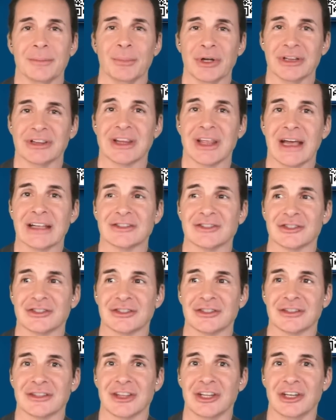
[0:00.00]
But
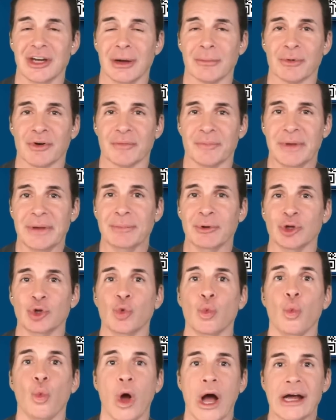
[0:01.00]
that's the number of people
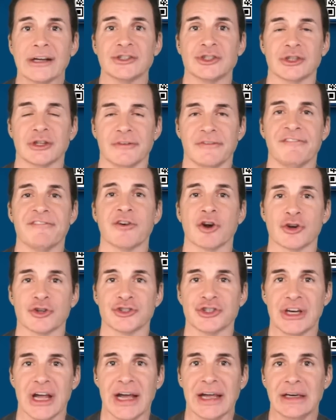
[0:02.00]
who watched the
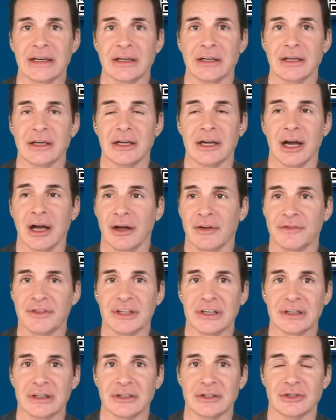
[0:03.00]
first night of
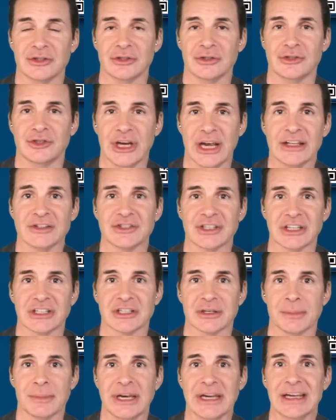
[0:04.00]
the Jan
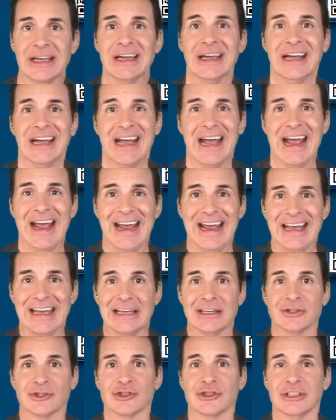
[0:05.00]
6 committee.
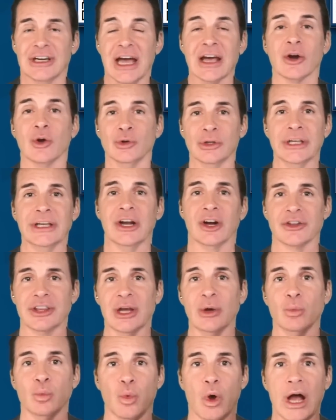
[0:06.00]
And not only are
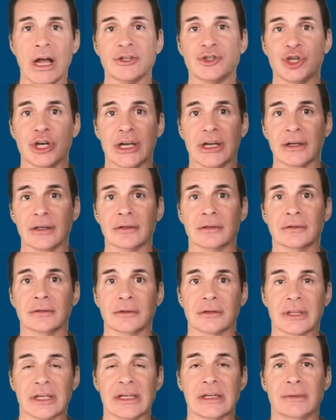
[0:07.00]
they watching
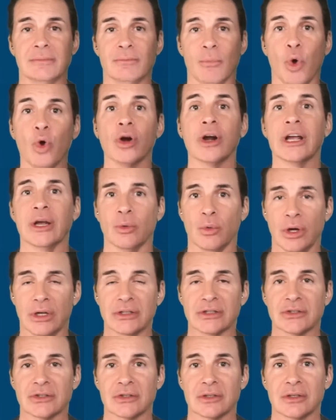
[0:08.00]
the morning
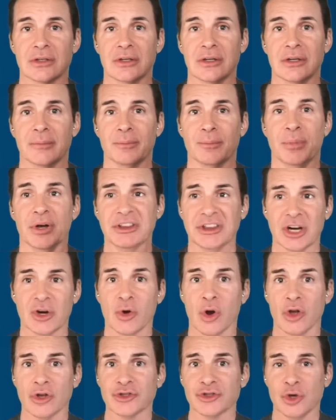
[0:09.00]
ones, but
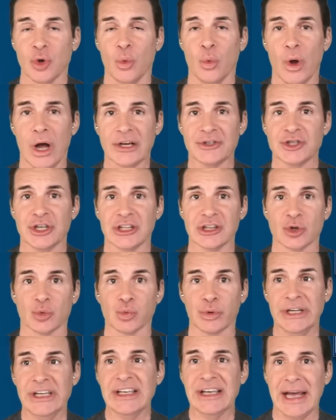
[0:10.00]
they're also watching the
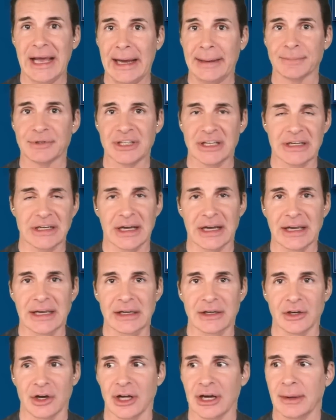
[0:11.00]
recaps at
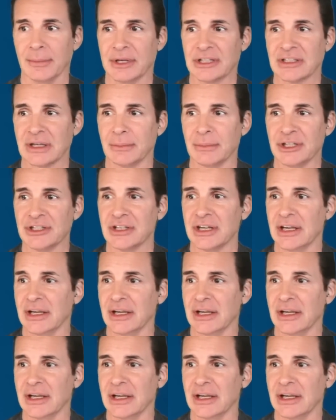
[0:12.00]
night on MSNBC.